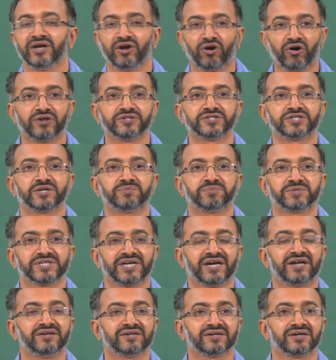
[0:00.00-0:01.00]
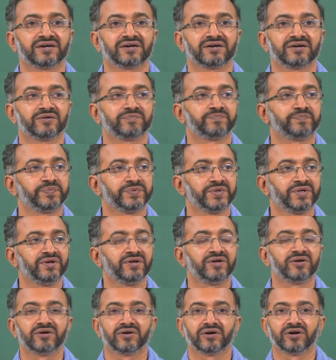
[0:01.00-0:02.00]
concepts and
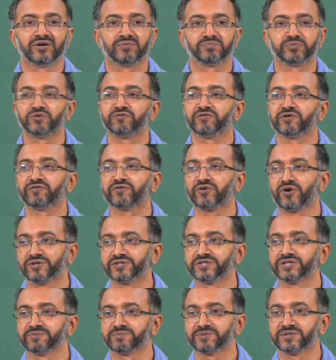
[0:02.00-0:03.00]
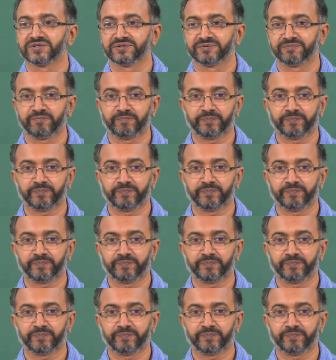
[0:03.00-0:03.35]
proof of concepts.